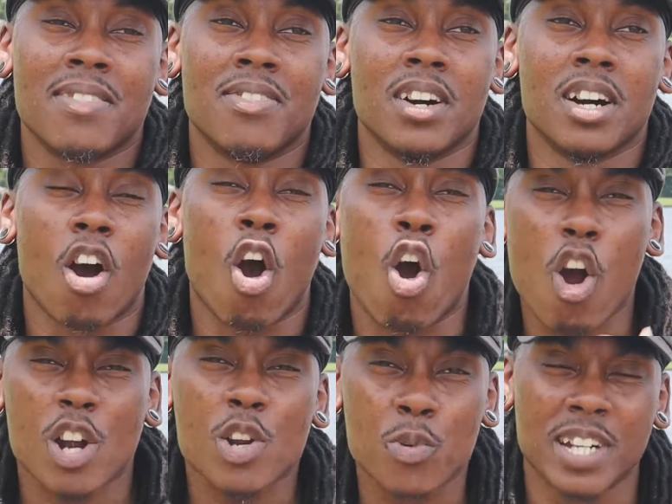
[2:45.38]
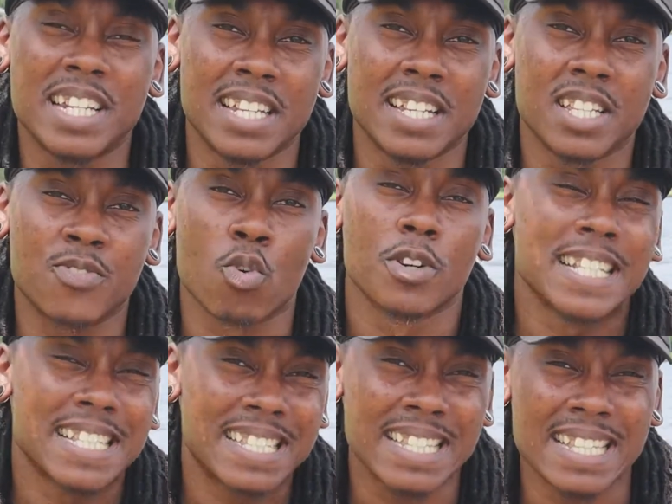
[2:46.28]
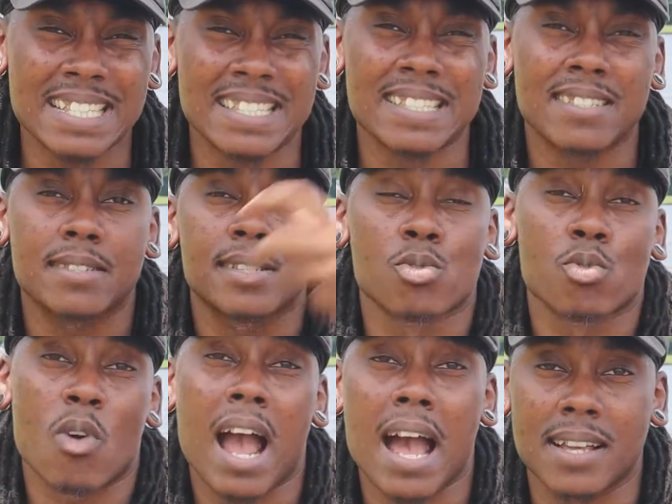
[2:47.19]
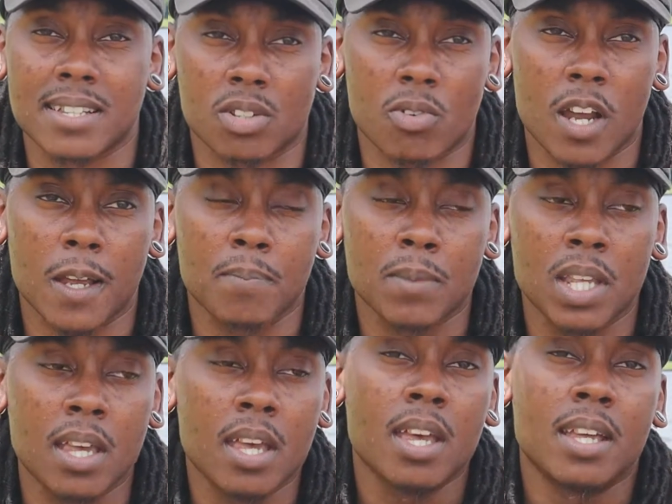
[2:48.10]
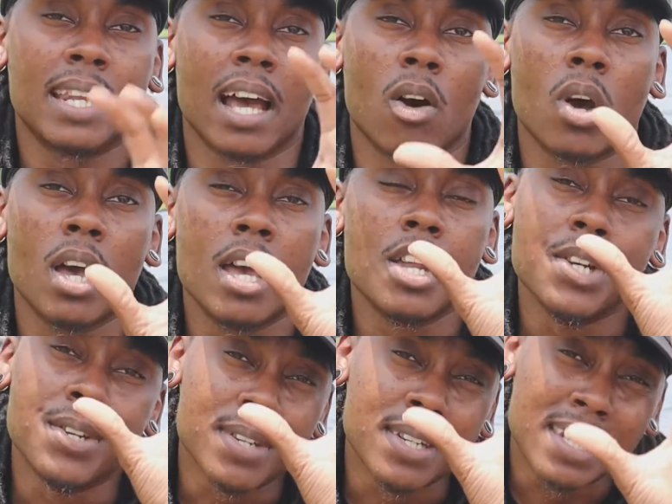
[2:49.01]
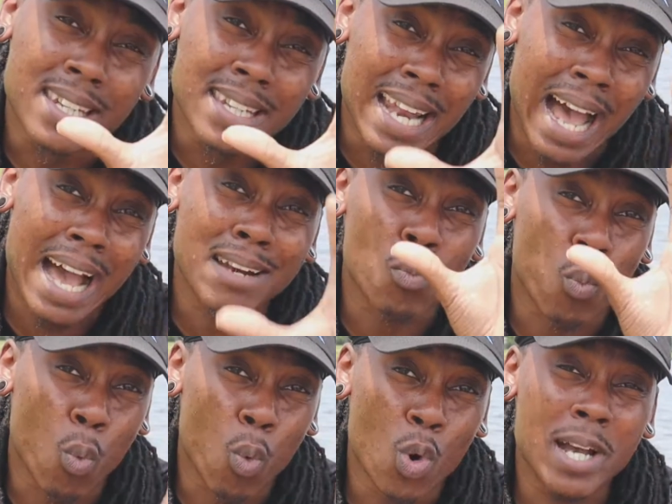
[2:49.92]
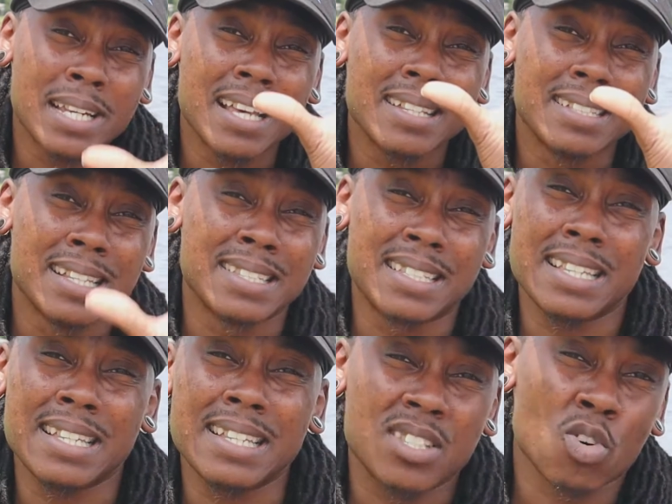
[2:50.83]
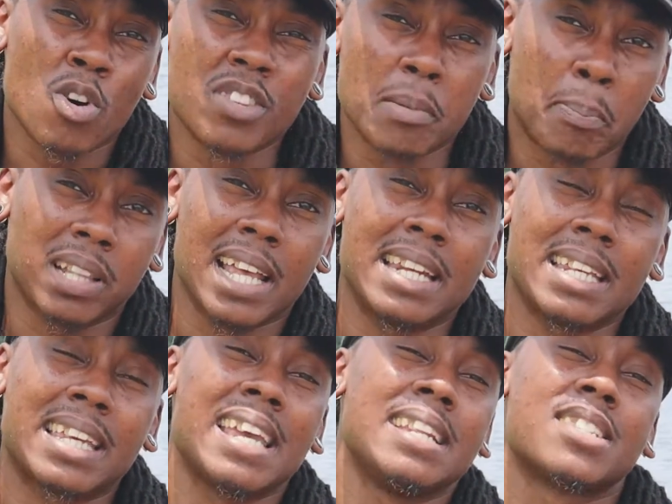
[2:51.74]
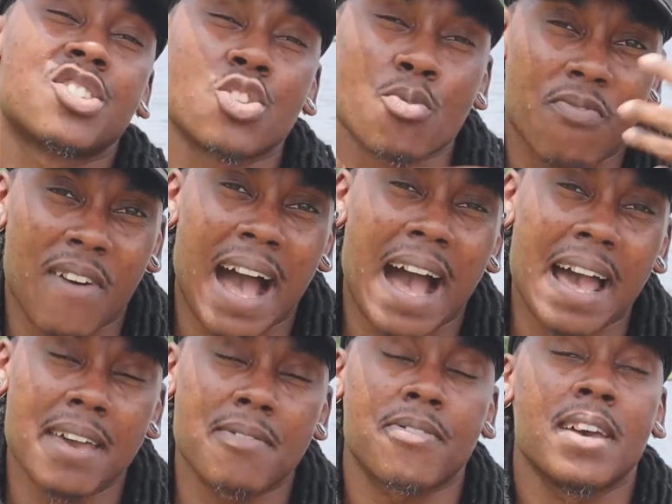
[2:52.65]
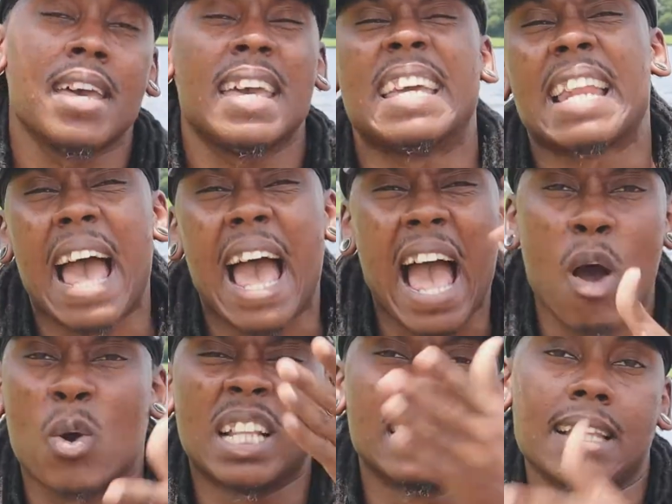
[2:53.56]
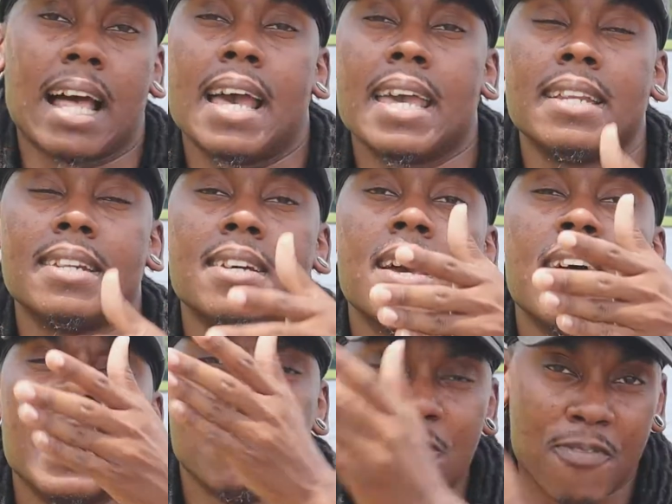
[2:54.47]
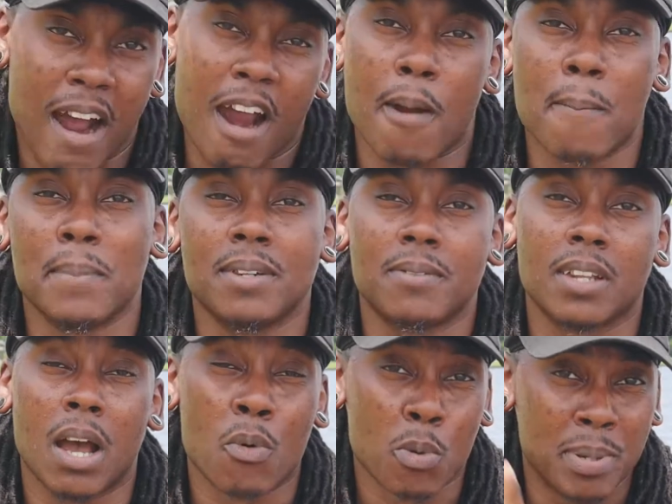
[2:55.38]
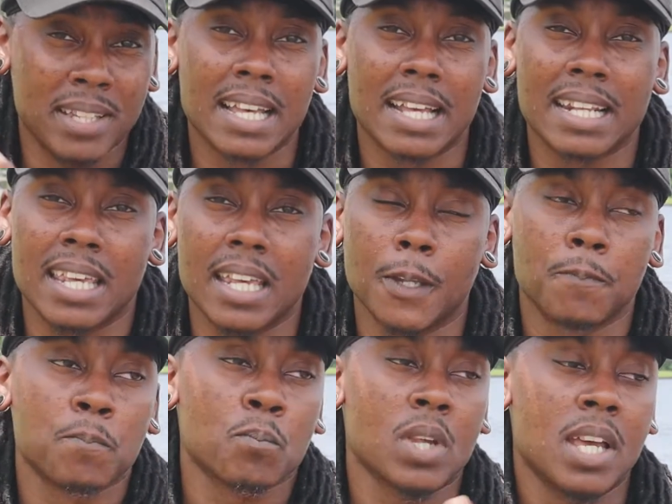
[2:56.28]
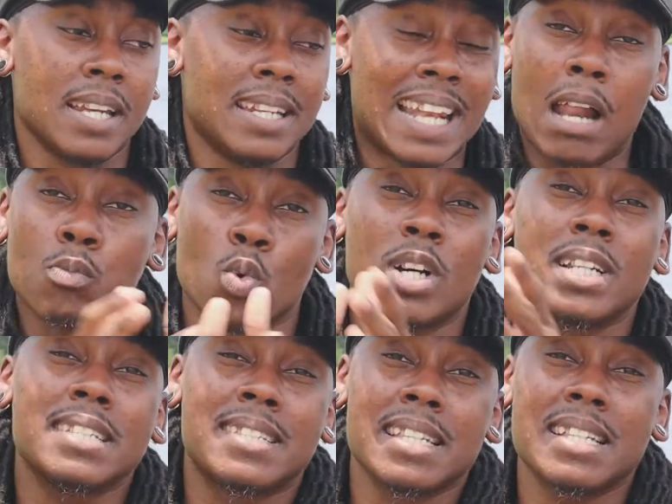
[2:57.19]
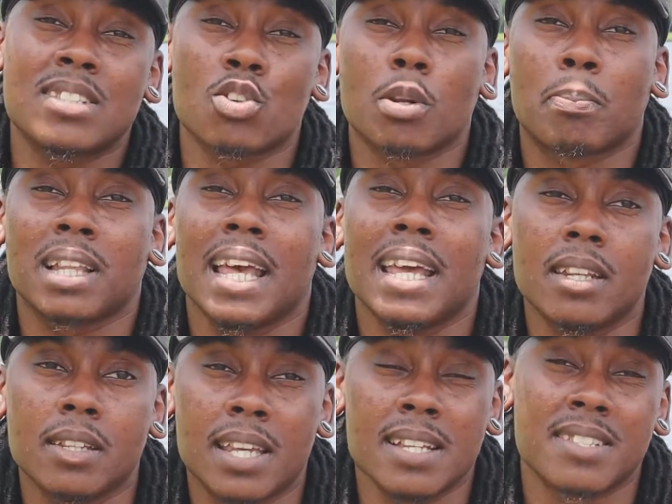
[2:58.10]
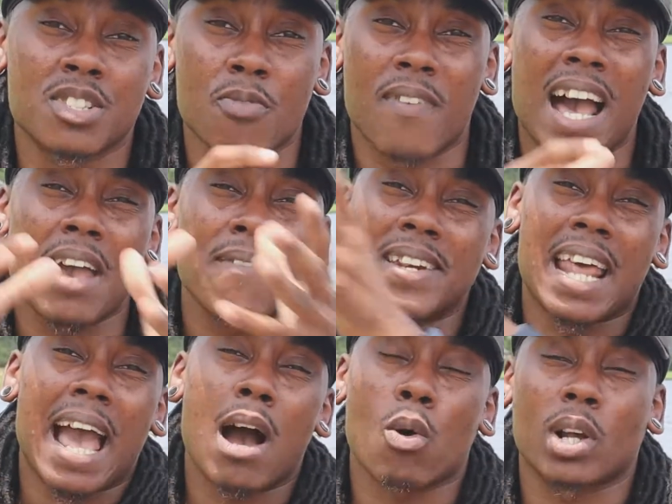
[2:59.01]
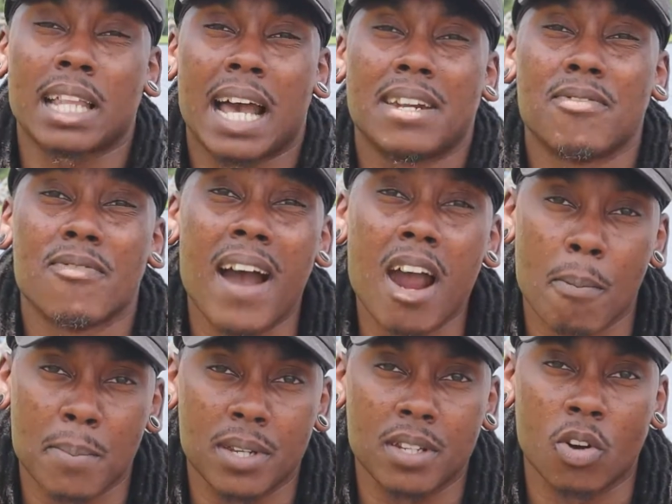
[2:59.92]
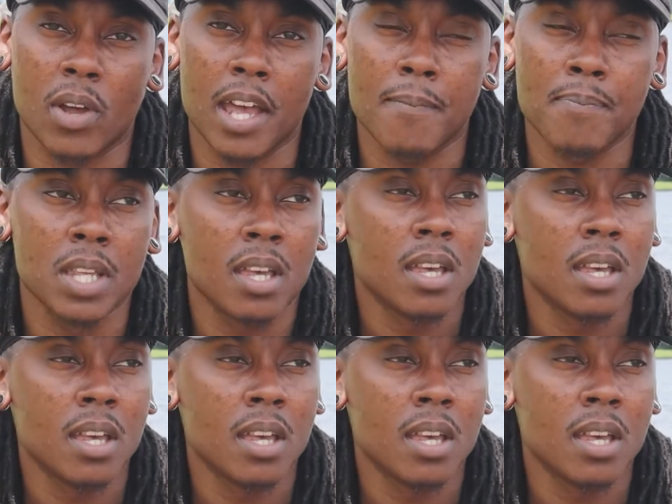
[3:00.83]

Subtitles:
the harder it is for diseases to rise, all right? Now, not one disease on the planet can survive in an alkaline environment. I'll repeat that again. Not one disease on the planet can survive in an alkaline environment, okay?